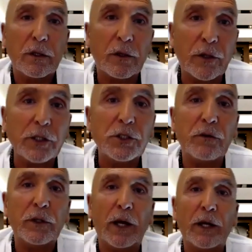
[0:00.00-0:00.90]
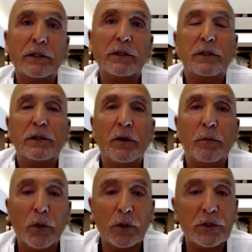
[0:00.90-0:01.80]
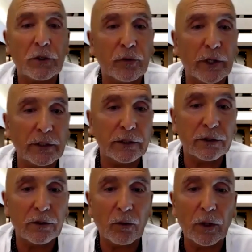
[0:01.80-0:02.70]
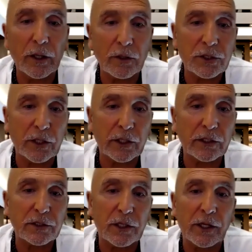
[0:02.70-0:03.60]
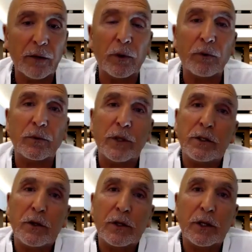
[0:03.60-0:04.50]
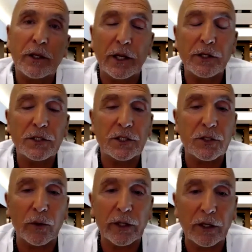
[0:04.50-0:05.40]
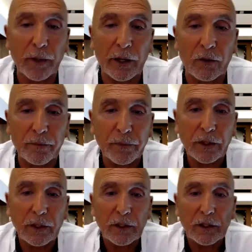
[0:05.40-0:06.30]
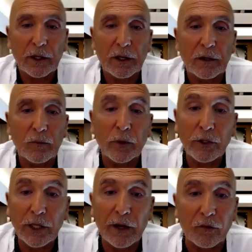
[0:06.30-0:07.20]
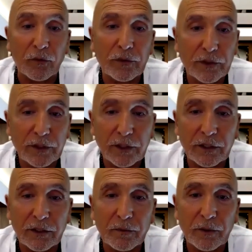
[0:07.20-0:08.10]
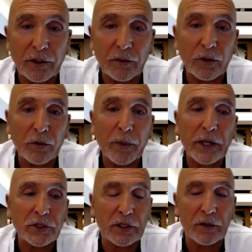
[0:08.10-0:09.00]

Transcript: things you've done, your books you've written, all of those things, and then you can get into talking about what you love and what you're passionate